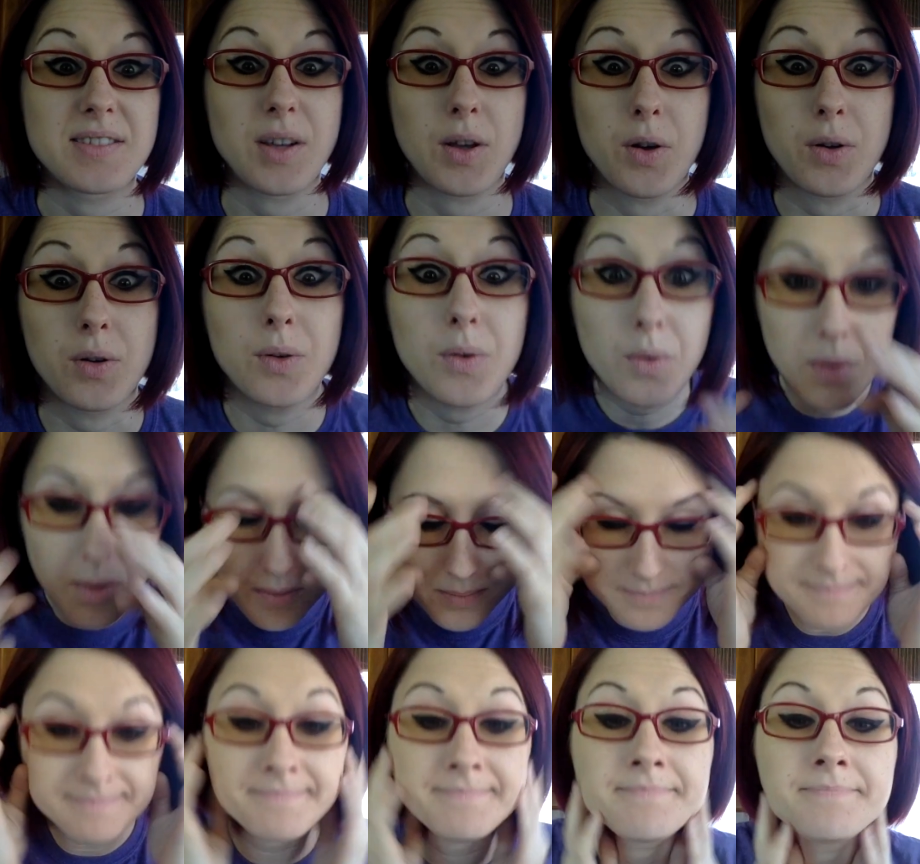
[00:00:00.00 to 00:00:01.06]
So,
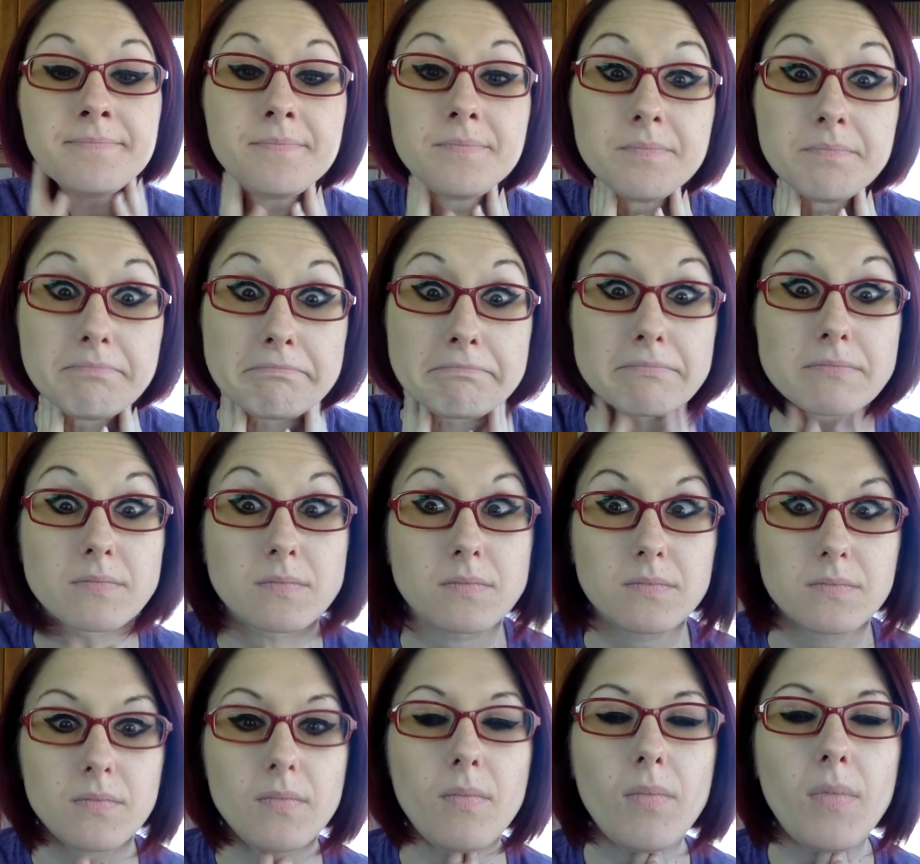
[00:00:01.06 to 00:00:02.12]

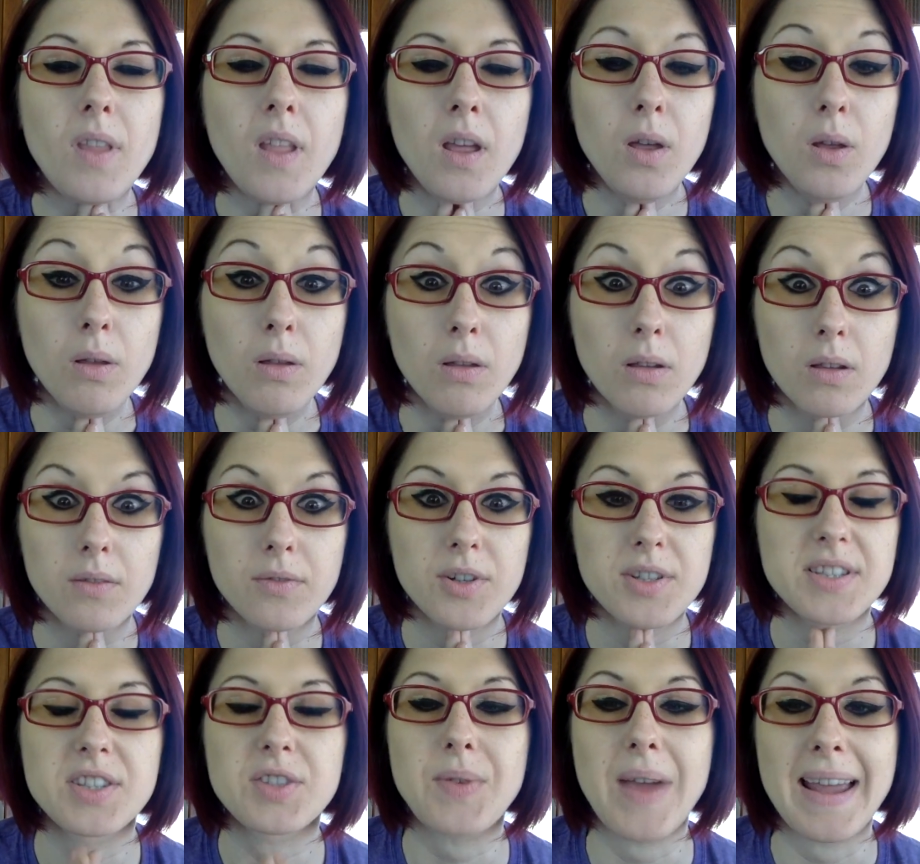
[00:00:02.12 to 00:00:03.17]
ooh,
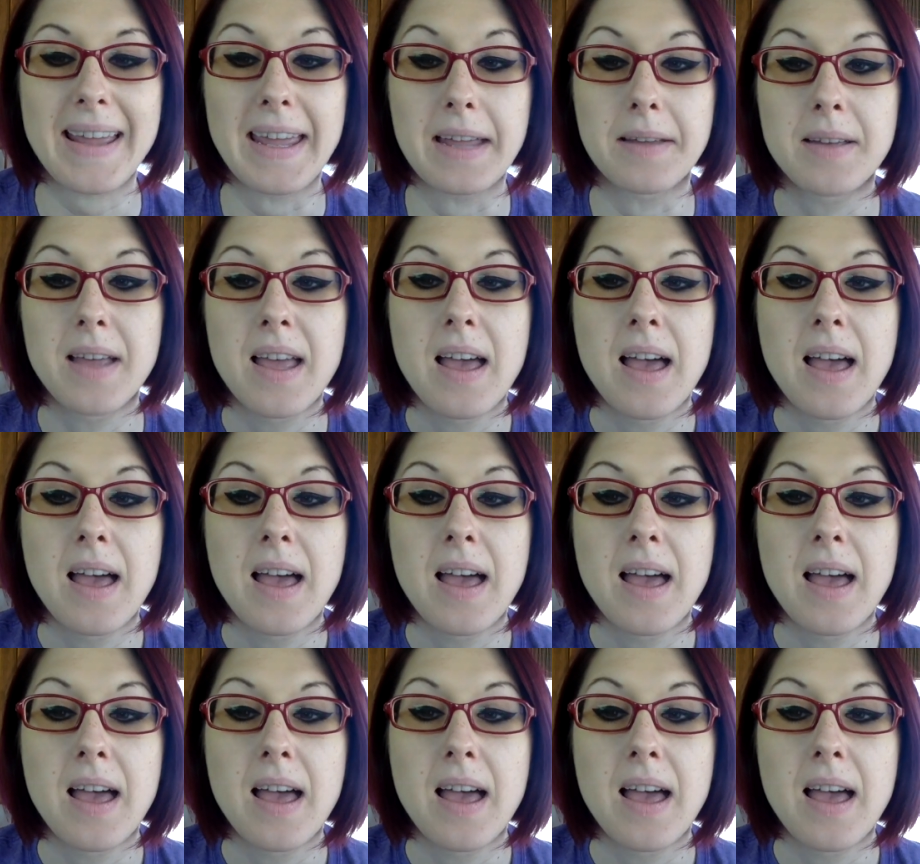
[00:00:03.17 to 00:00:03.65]
voice is cracking.